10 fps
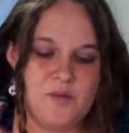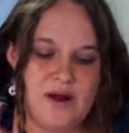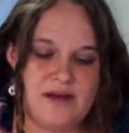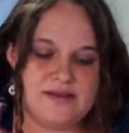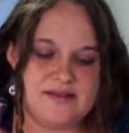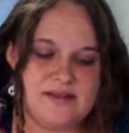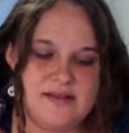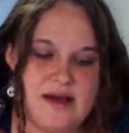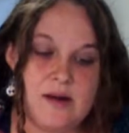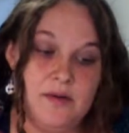we went out and did
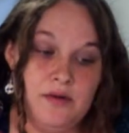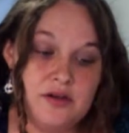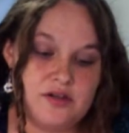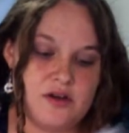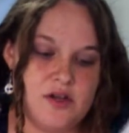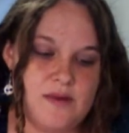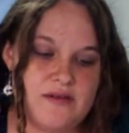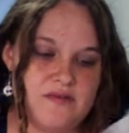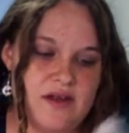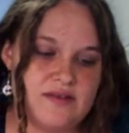that. I'm only going to show you my
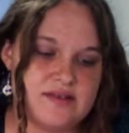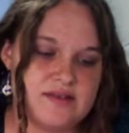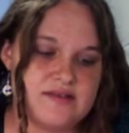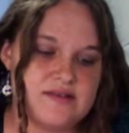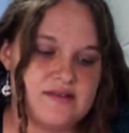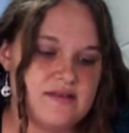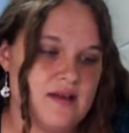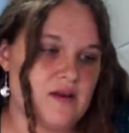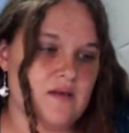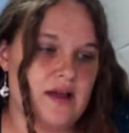favorites because
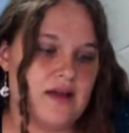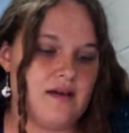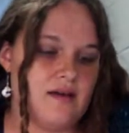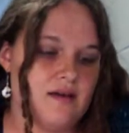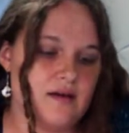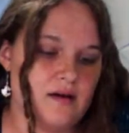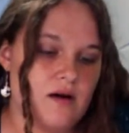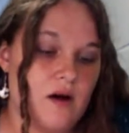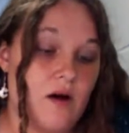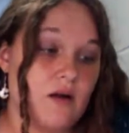I don't like
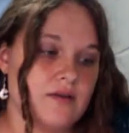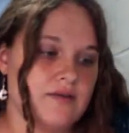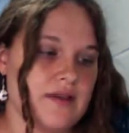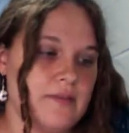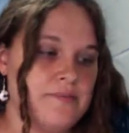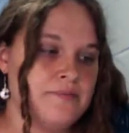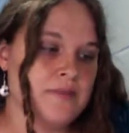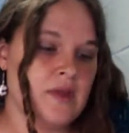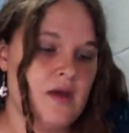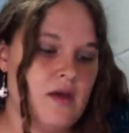all of them.
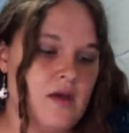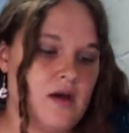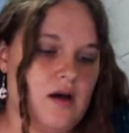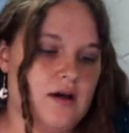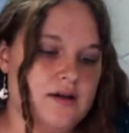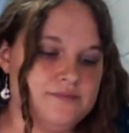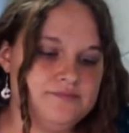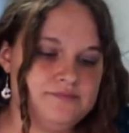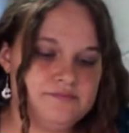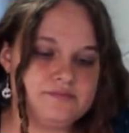
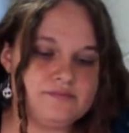Um,